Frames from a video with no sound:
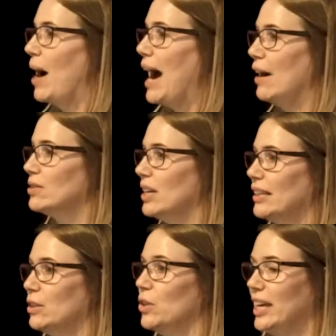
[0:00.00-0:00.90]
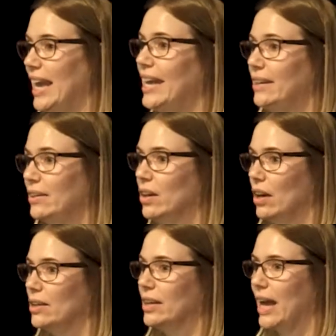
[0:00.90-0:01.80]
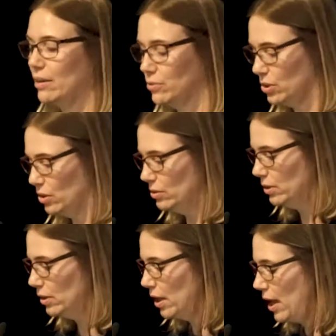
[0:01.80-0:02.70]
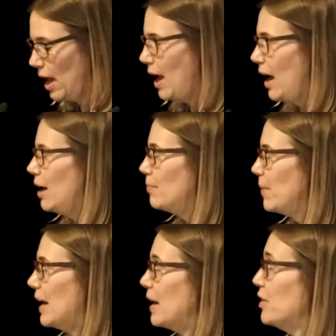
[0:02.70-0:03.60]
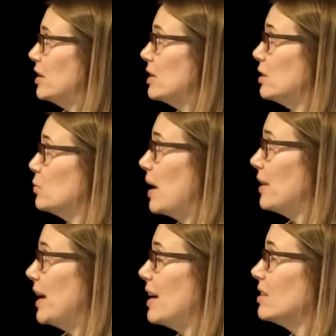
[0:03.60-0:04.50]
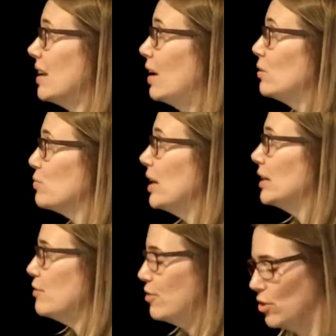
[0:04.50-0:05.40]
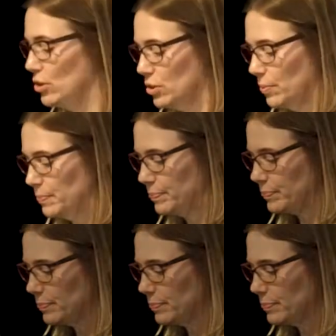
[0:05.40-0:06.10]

They were outside looking in at the council, and I think this is where they excelled really for us.